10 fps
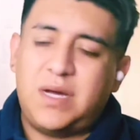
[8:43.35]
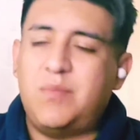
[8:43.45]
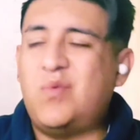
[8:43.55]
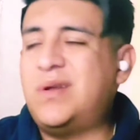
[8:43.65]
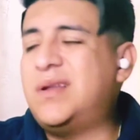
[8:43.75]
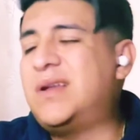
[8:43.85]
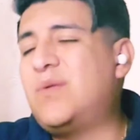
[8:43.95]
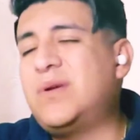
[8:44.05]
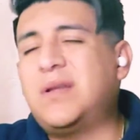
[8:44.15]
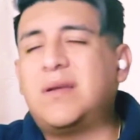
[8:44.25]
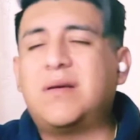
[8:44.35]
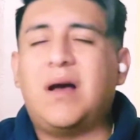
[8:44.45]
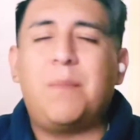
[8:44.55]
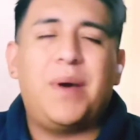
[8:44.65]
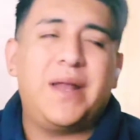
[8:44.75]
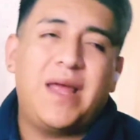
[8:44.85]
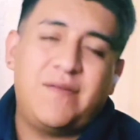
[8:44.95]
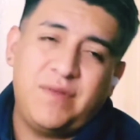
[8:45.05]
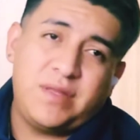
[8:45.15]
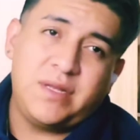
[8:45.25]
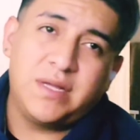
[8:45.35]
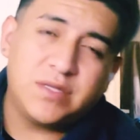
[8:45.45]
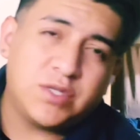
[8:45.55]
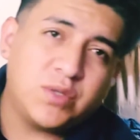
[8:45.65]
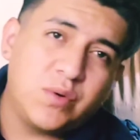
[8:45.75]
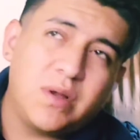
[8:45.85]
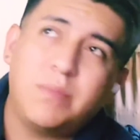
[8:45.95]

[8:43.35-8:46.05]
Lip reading: I went and bought everything at the store.